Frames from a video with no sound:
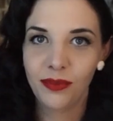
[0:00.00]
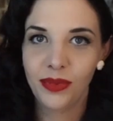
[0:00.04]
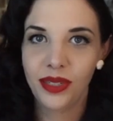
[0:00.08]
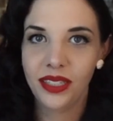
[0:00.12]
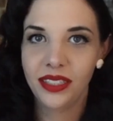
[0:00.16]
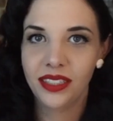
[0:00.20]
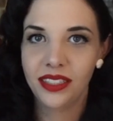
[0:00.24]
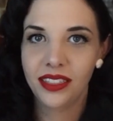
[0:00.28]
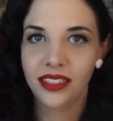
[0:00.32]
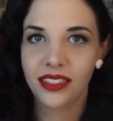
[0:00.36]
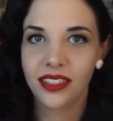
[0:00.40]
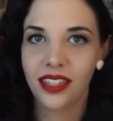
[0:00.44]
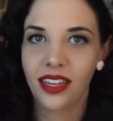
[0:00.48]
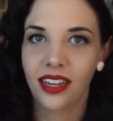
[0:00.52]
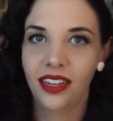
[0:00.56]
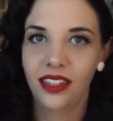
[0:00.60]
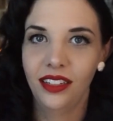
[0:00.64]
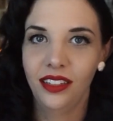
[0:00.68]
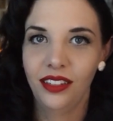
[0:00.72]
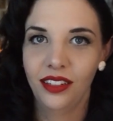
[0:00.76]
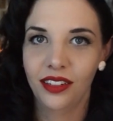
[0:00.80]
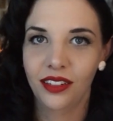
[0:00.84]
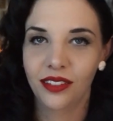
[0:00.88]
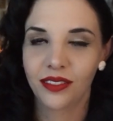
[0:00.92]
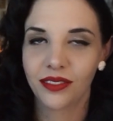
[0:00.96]
pieces that,
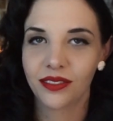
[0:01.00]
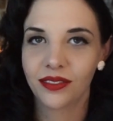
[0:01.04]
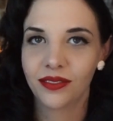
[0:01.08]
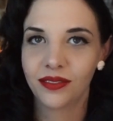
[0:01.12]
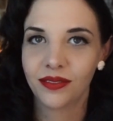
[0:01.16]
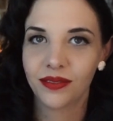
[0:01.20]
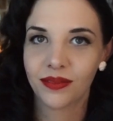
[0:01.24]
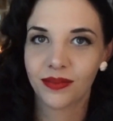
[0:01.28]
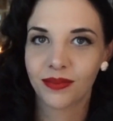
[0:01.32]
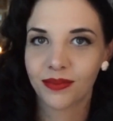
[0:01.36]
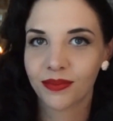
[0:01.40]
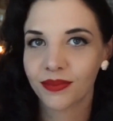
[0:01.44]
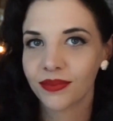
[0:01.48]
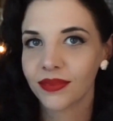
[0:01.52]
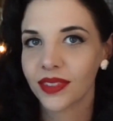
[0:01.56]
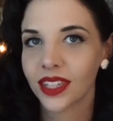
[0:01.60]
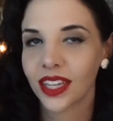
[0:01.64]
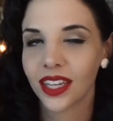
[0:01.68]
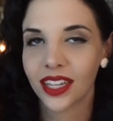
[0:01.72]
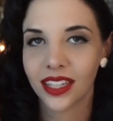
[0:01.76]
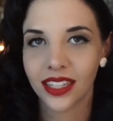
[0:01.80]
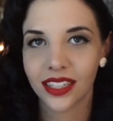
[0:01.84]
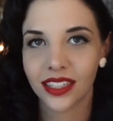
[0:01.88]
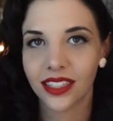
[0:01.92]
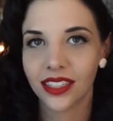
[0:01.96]
you know,
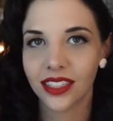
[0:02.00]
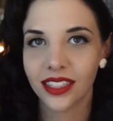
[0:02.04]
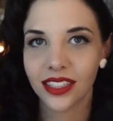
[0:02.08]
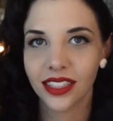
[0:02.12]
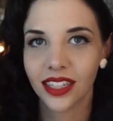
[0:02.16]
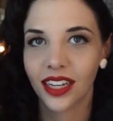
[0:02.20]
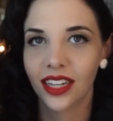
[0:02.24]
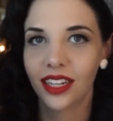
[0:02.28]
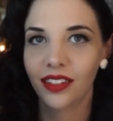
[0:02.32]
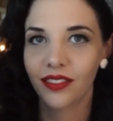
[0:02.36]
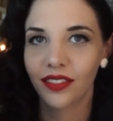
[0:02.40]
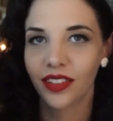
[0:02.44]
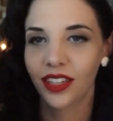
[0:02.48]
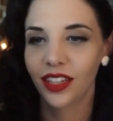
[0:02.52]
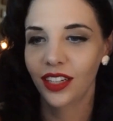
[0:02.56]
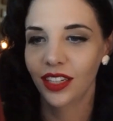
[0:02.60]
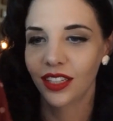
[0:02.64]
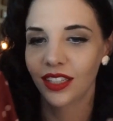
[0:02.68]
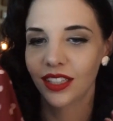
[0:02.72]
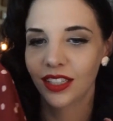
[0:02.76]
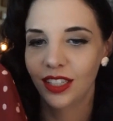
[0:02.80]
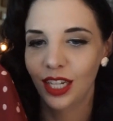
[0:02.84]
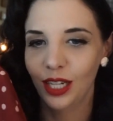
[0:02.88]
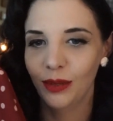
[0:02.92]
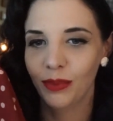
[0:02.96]
just kind of like a
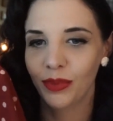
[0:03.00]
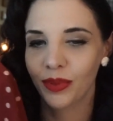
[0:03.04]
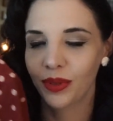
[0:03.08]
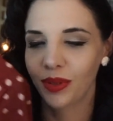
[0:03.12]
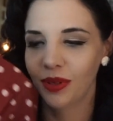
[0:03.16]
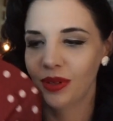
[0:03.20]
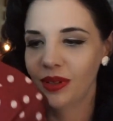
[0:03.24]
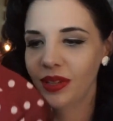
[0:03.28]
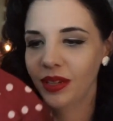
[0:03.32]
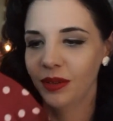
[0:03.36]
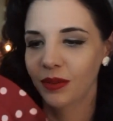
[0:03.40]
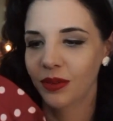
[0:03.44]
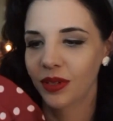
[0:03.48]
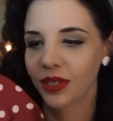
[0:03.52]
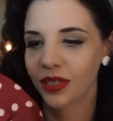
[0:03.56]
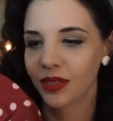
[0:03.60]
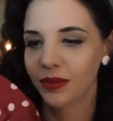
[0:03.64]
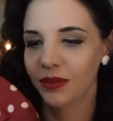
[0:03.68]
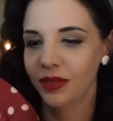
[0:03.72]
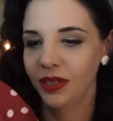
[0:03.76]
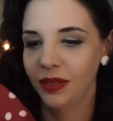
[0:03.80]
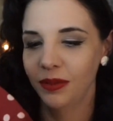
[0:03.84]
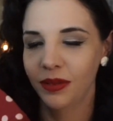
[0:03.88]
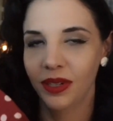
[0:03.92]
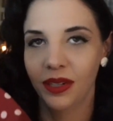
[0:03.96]
staple that works
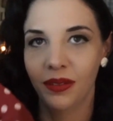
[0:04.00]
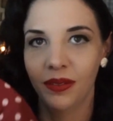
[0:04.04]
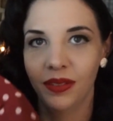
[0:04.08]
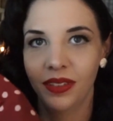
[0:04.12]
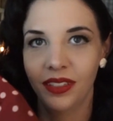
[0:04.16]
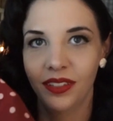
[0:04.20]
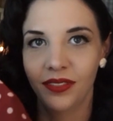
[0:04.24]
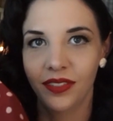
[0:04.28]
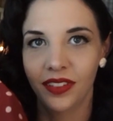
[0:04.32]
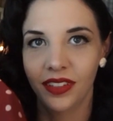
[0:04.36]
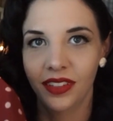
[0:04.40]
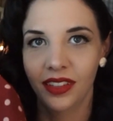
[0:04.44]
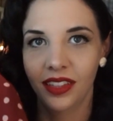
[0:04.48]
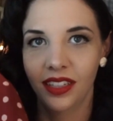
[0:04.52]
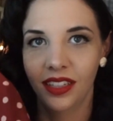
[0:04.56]
really well with different